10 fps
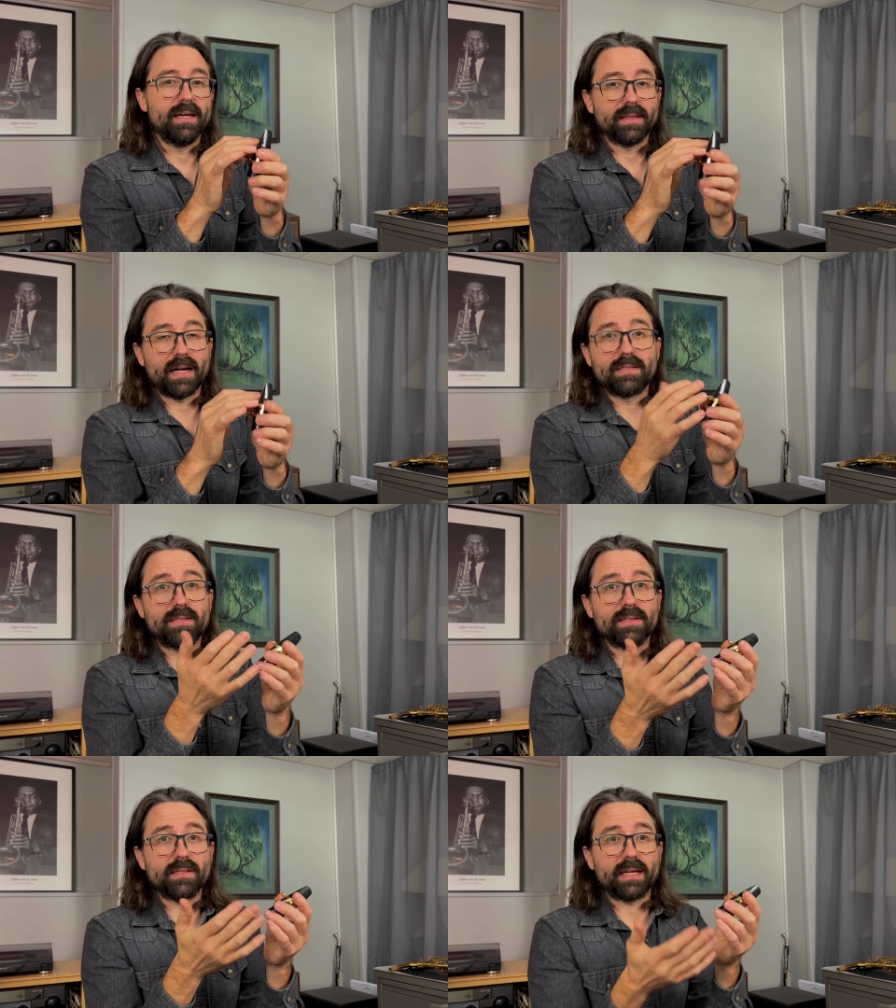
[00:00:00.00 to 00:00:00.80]
that's
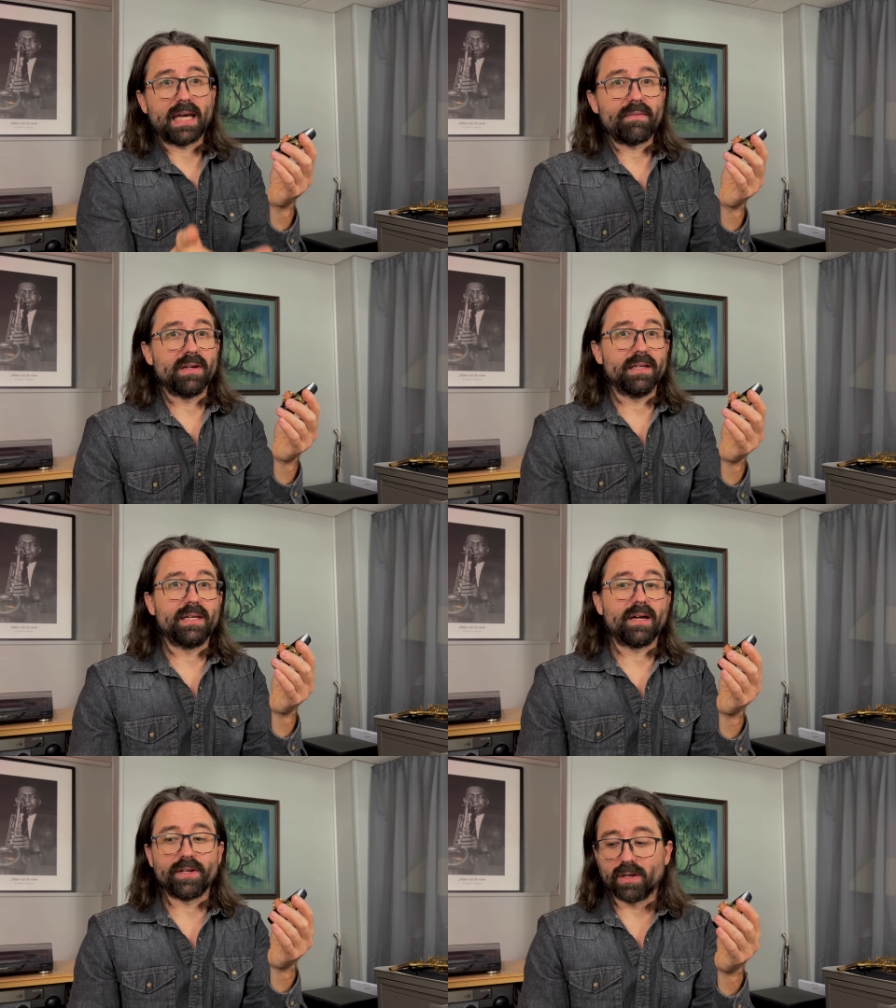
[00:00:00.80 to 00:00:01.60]
just like having a
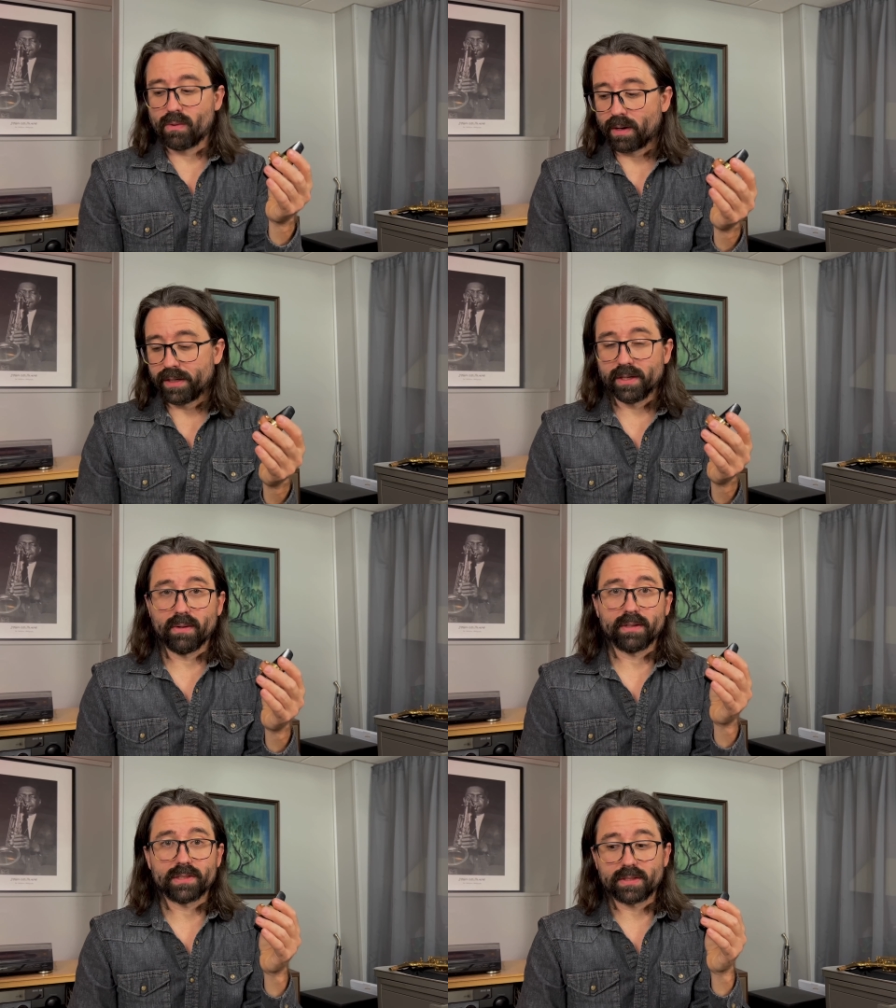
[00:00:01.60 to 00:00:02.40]
leak on your horn. You're
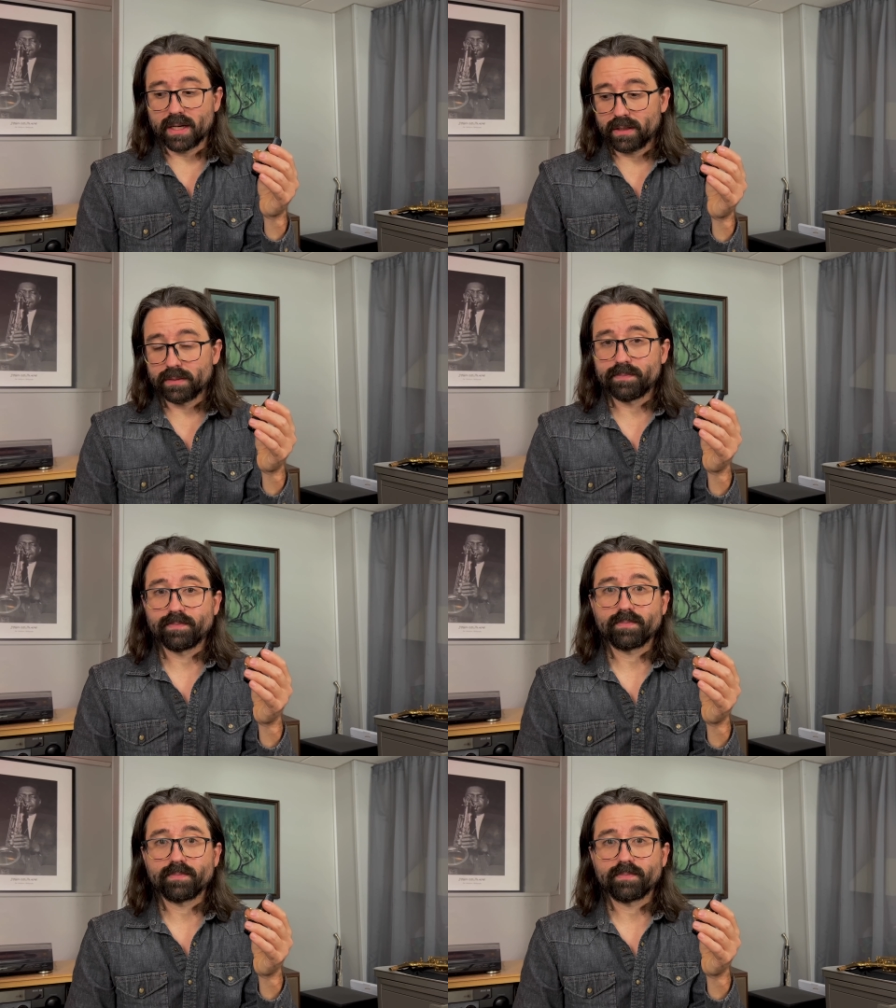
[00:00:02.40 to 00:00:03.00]
going to struggle,